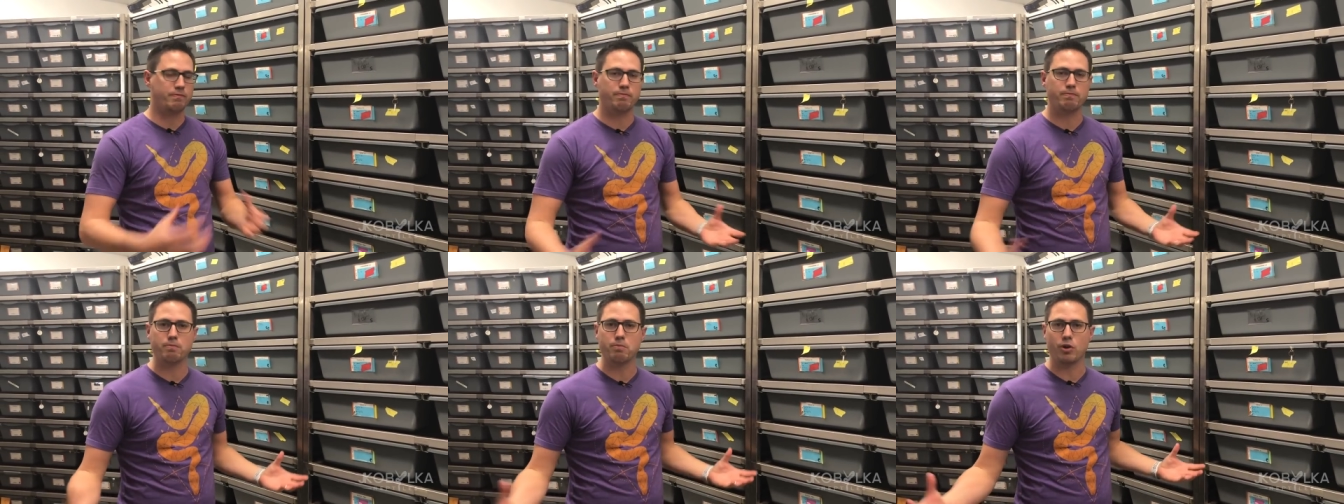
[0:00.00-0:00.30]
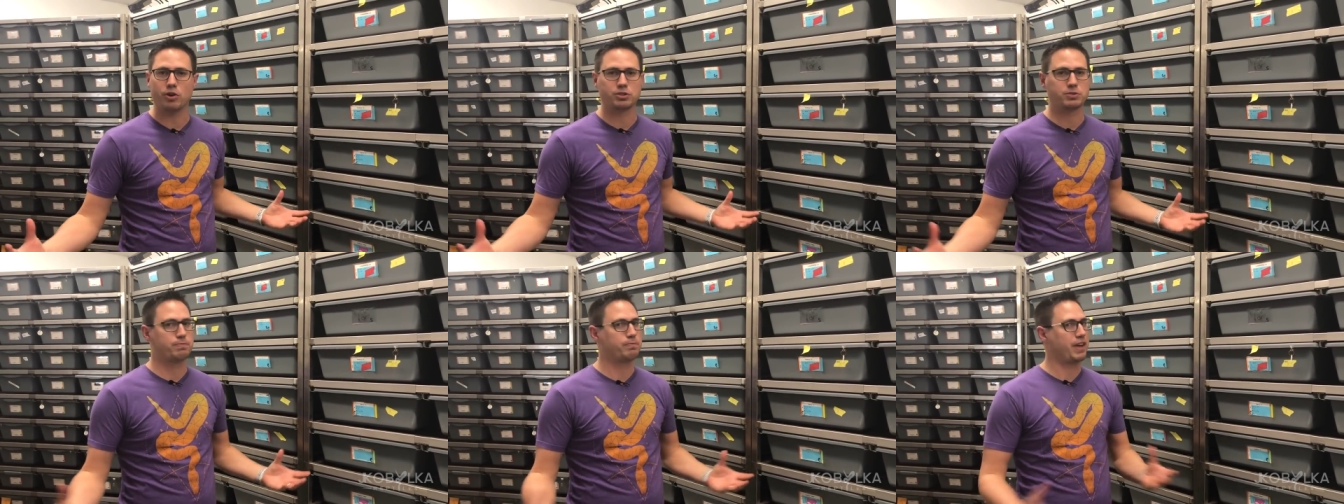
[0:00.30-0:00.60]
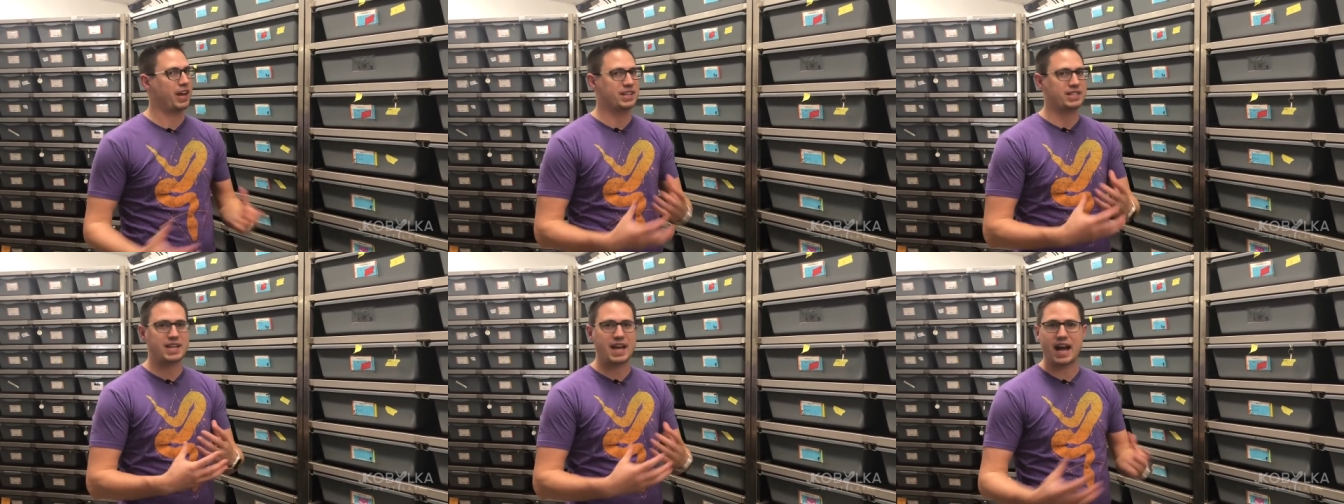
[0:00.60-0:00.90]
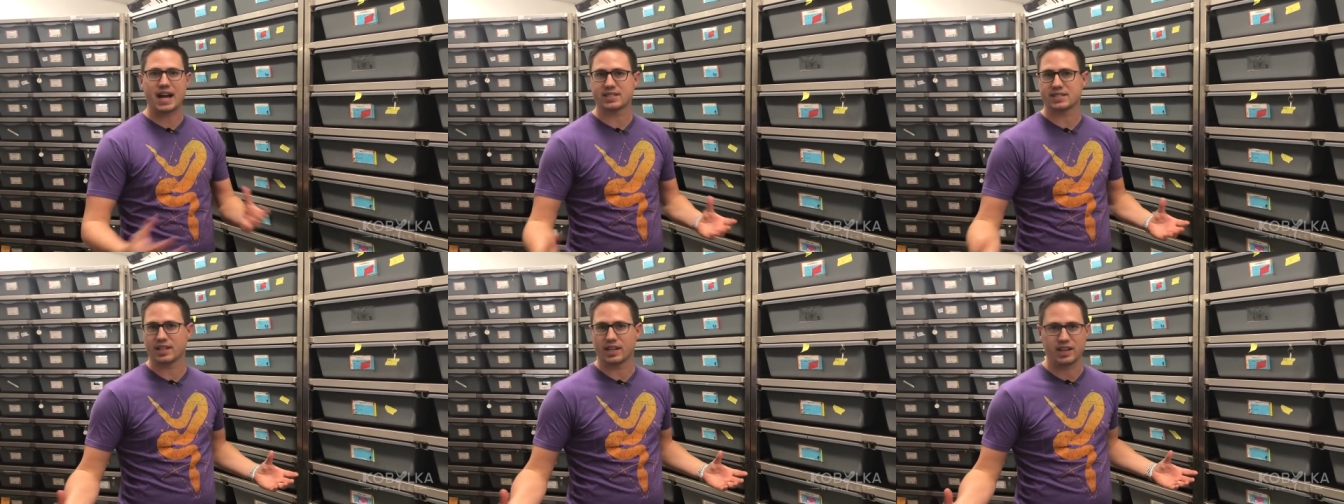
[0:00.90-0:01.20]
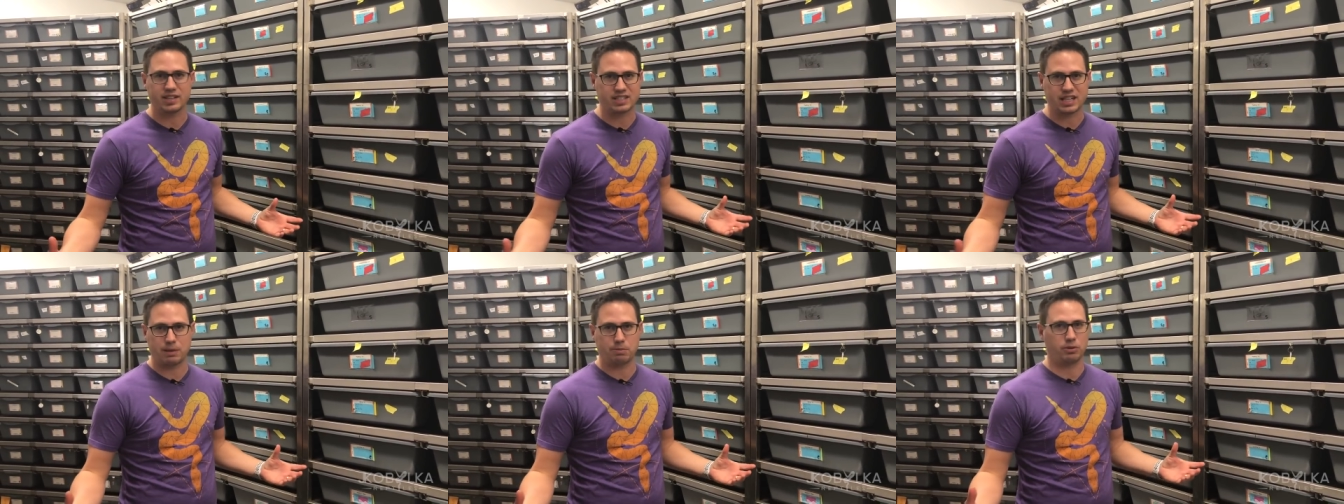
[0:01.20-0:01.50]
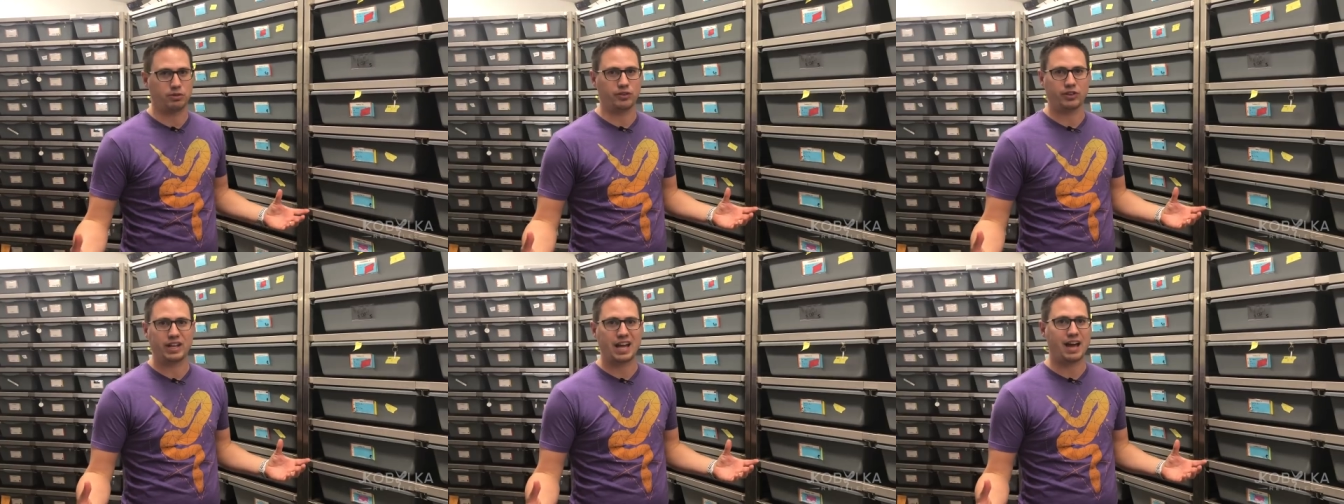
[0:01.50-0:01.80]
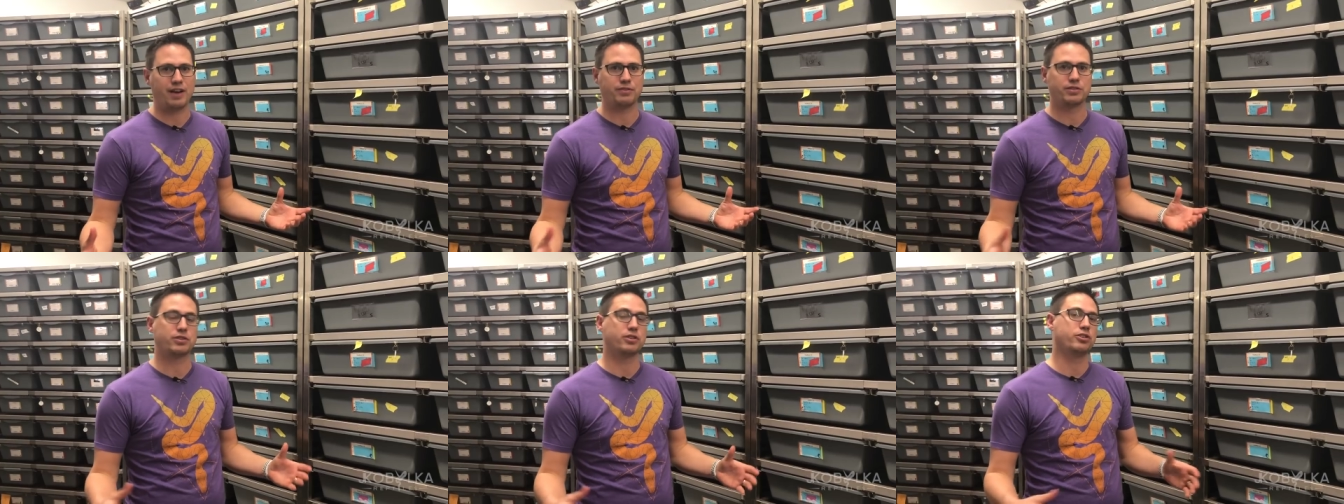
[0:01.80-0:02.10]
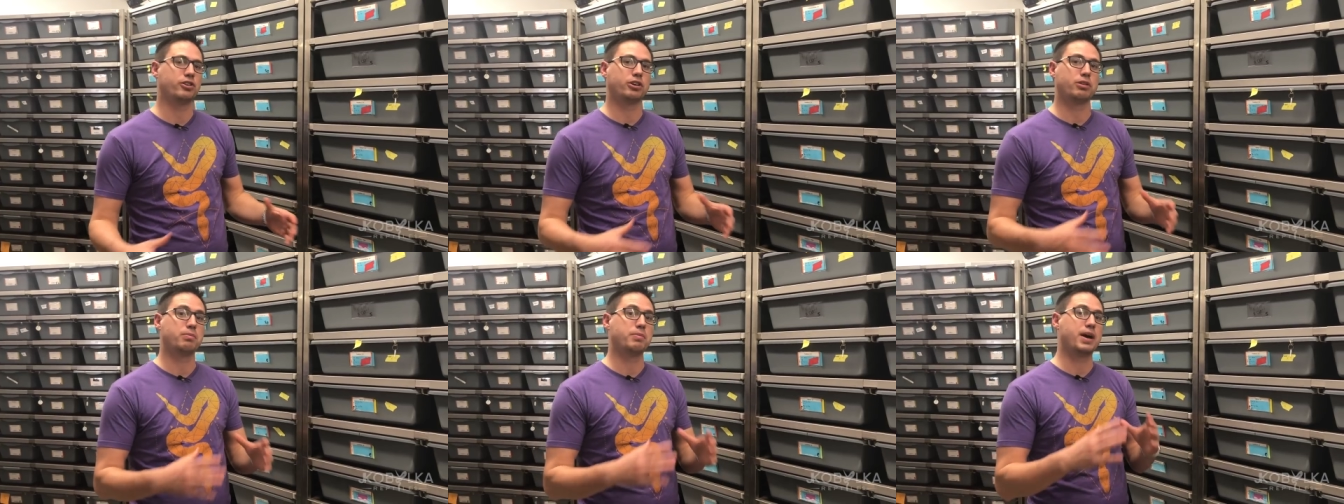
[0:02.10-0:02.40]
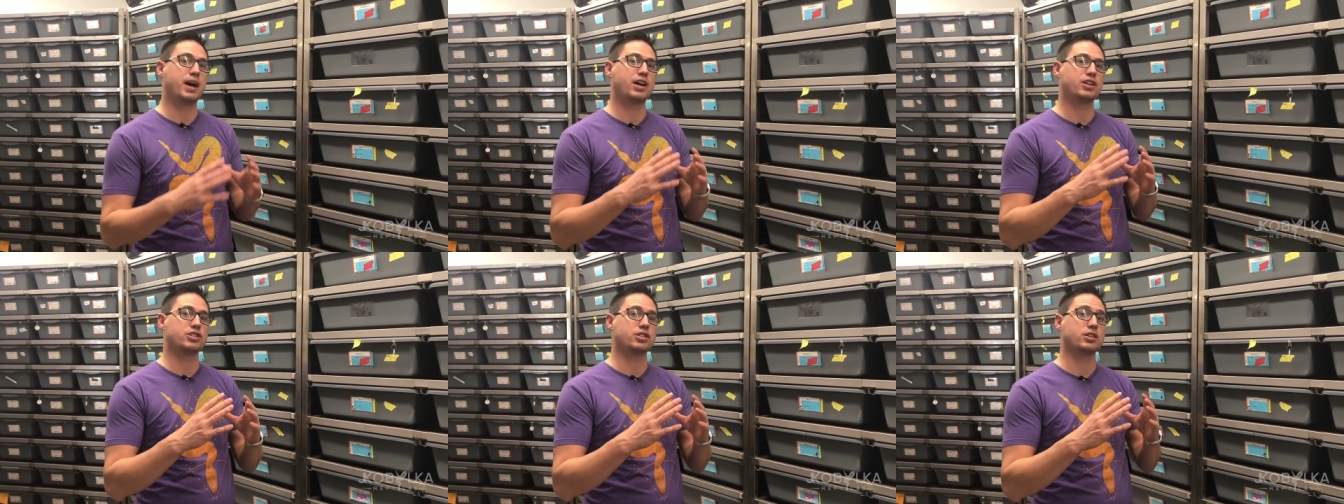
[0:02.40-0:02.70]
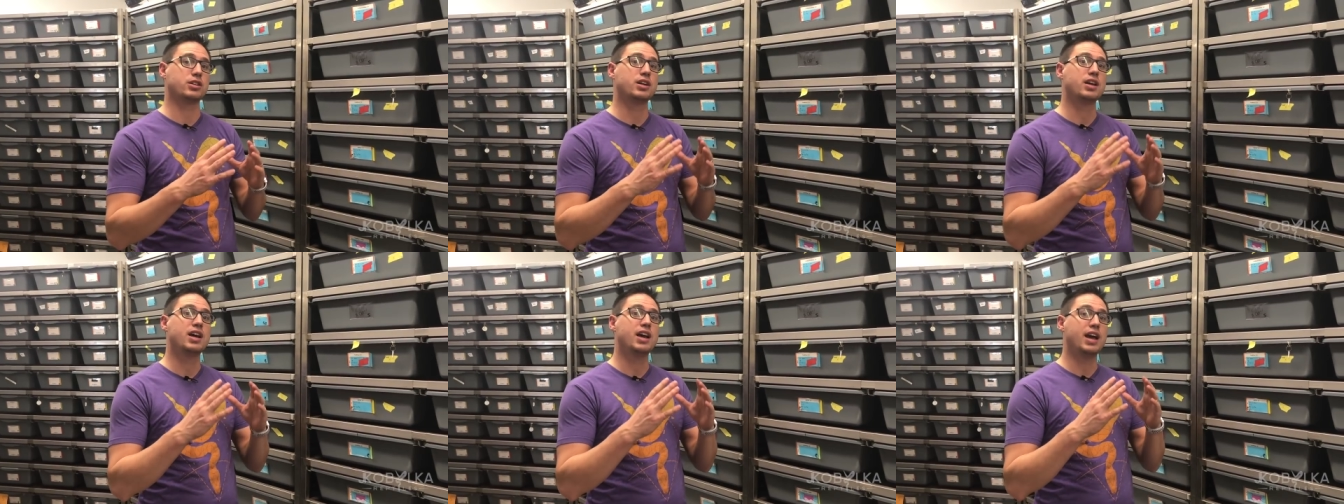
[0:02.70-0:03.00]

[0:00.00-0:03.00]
most fantastic example of a lavender you can imagine.